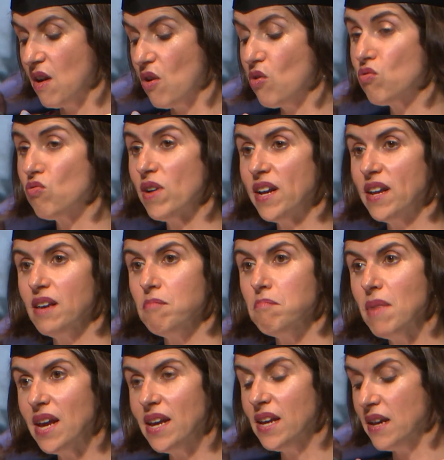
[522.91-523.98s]
already
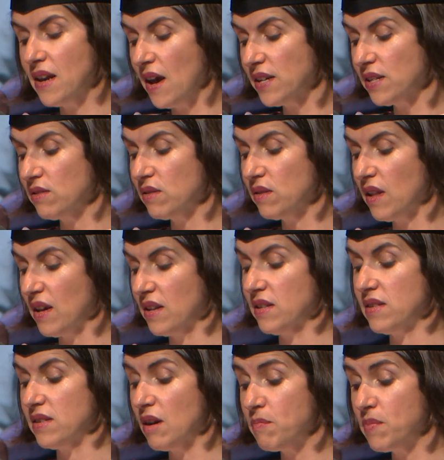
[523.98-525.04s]
many national and
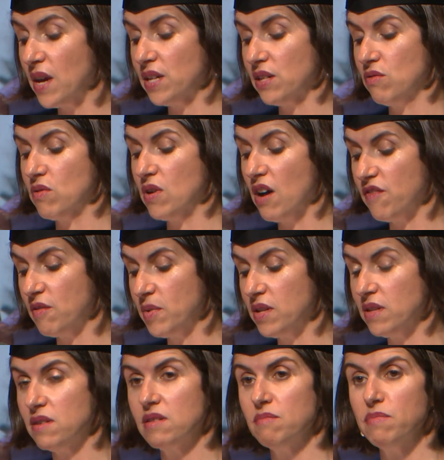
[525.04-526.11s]
subnational governments,